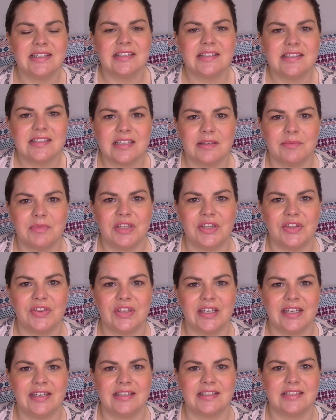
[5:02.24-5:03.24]
to some of the
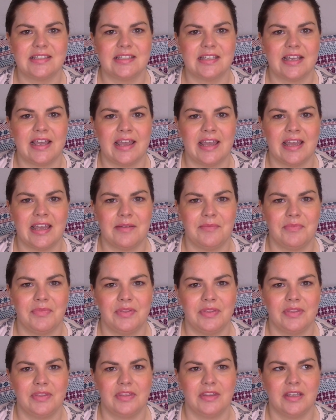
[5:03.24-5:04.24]
things
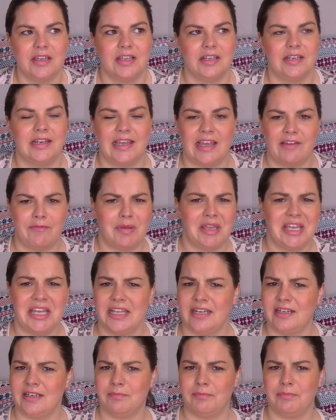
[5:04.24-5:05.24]
that like I've been
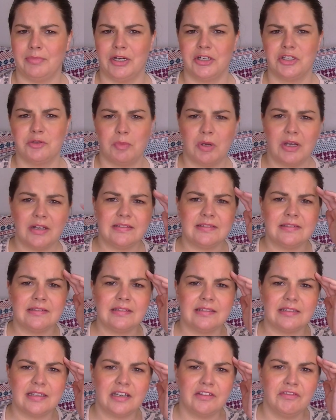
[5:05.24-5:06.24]
getting in Birchbox
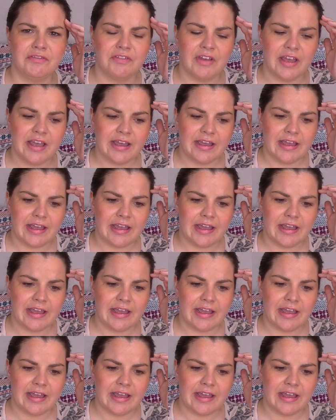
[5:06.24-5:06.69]
and stuff,